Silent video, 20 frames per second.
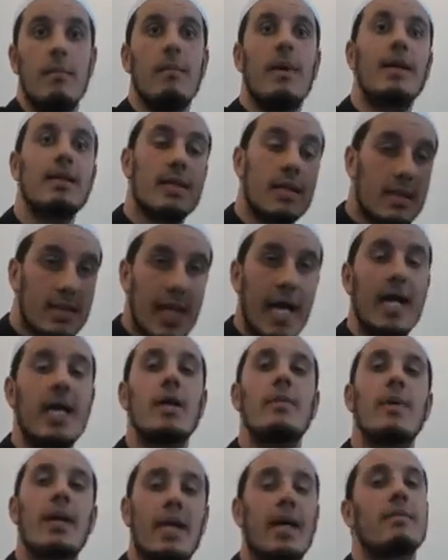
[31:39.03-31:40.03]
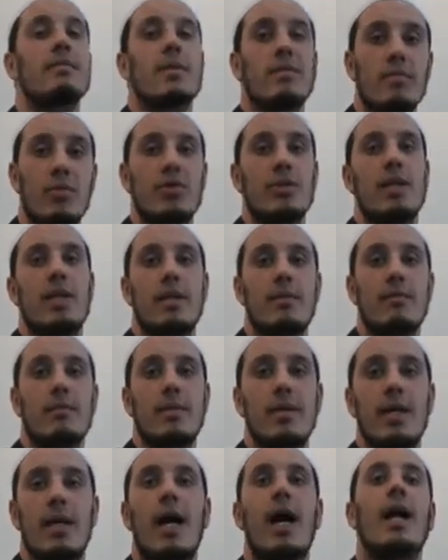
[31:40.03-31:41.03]
But the day he becomes a Muslim,
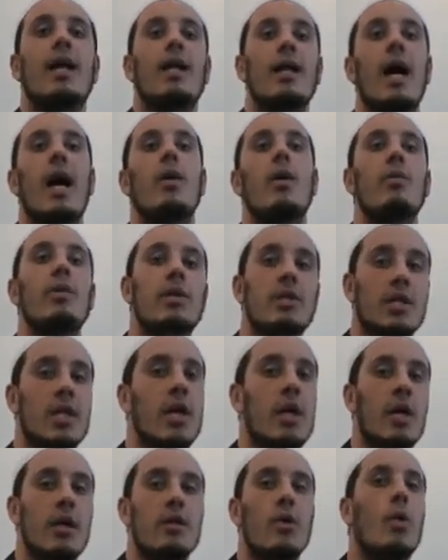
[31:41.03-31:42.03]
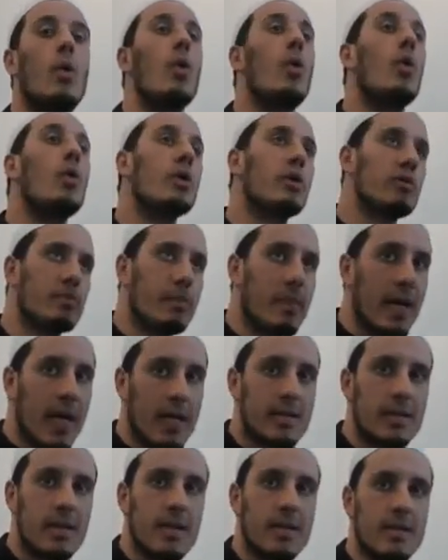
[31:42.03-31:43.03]
Allah will turn all those
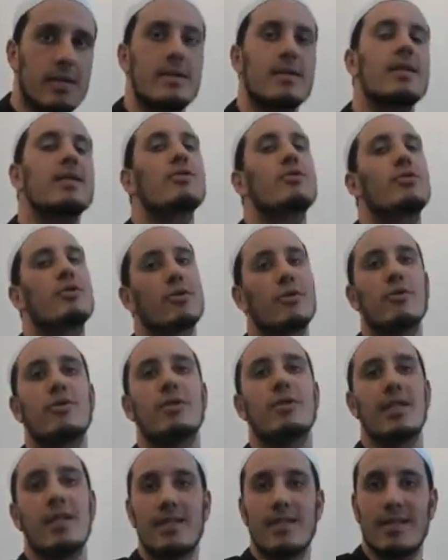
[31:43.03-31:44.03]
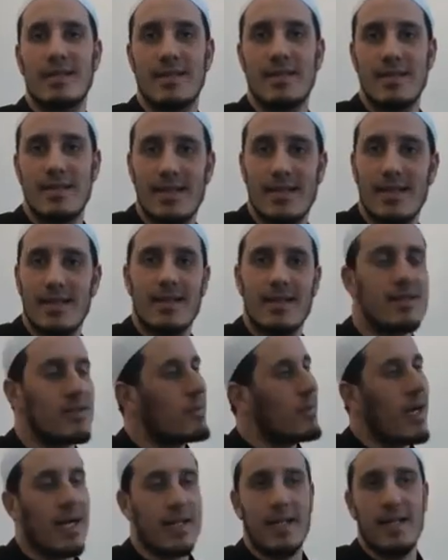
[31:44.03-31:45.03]
bad deeds into good deeds.
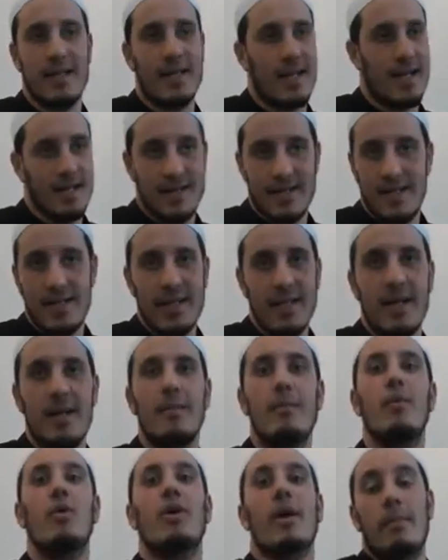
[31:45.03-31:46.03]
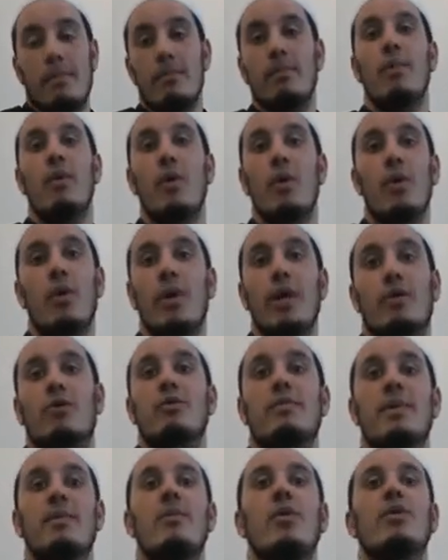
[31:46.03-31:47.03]
Subhanallah. More, more, it
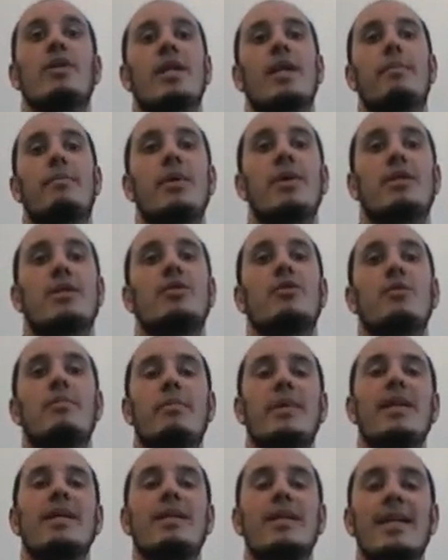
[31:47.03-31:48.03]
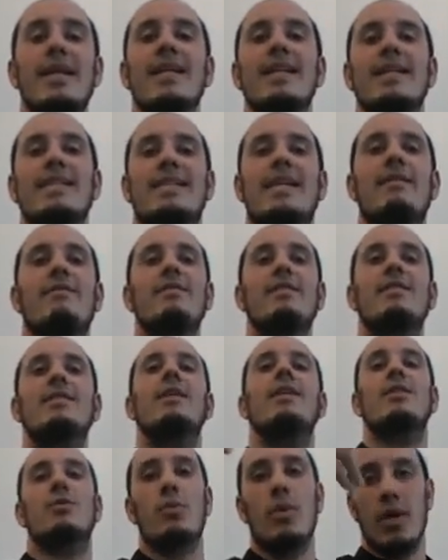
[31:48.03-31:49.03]
could be more than a person who'd been 70
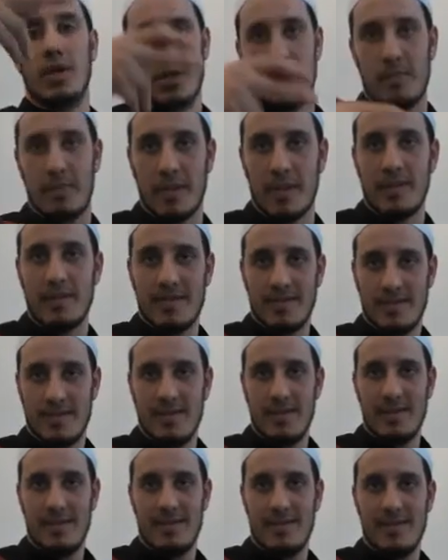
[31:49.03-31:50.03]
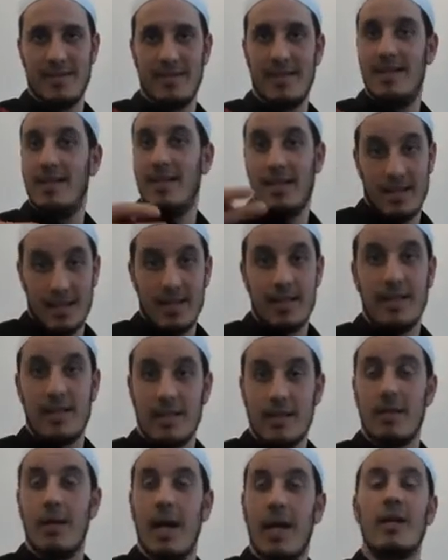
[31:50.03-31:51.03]
years worshipping.
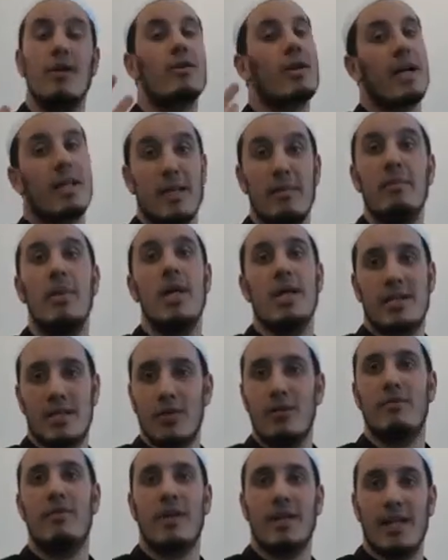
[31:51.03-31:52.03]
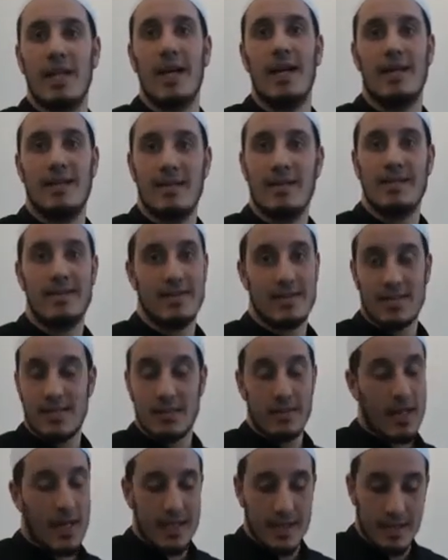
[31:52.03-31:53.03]
And look at the mercy of Allah.
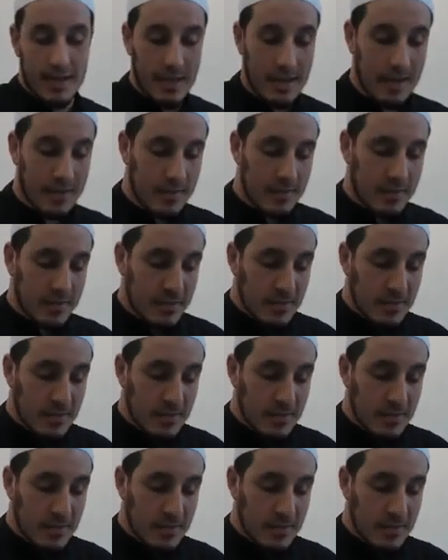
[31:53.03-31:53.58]
Subhanallah.